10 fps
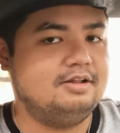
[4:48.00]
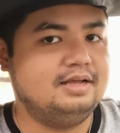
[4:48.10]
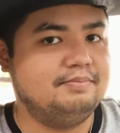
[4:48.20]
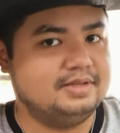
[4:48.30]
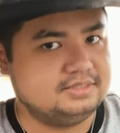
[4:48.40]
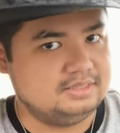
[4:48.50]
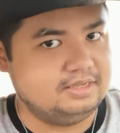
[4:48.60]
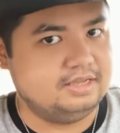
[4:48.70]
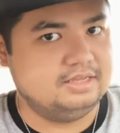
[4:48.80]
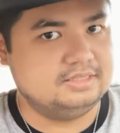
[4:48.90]
All I'm
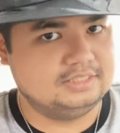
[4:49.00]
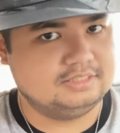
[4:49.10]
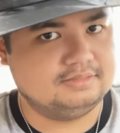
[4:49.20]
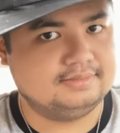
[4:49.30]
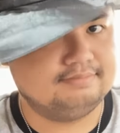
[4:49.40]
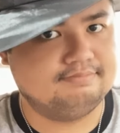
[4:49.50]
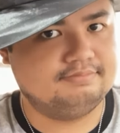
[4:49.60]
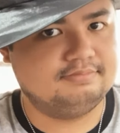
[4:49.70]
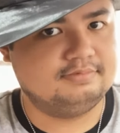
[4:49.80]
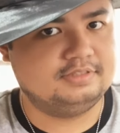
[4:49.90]
missing is
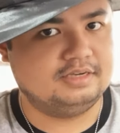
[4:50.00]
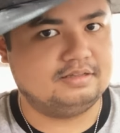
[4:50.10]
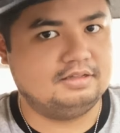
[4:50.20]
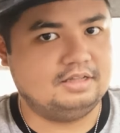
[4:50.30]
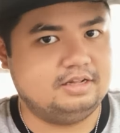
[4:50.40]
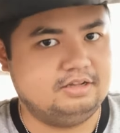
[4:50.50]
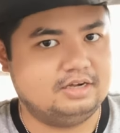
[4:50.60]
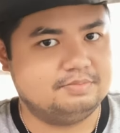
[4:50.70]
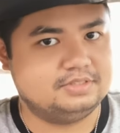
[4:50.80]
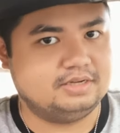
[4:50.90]
technically a
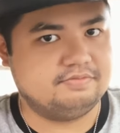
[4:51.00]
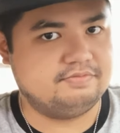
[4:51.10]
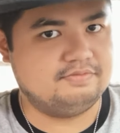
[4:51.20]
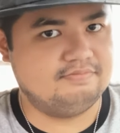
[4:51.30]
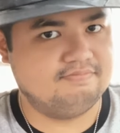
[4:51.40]
lot of stuff.